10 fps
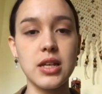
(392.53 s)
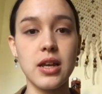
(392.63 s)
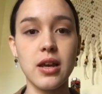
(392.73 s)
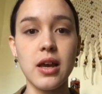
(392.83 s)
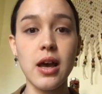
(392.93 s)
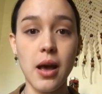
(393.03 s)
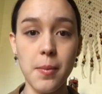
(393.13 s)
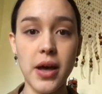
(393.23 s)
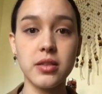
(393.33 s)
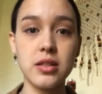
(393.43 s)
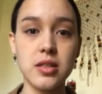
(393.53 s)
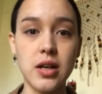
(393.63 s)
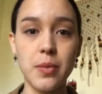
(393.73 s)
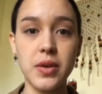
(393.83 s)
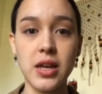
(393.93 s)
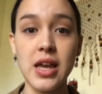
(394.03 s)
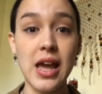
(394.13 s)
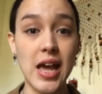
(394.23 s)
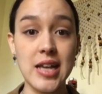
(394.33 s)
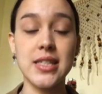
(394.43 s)
about this topic, as
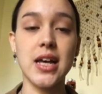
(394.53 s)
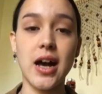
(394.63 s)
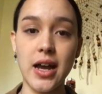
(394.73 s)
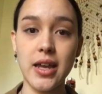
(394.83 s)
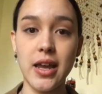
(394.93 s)
I am.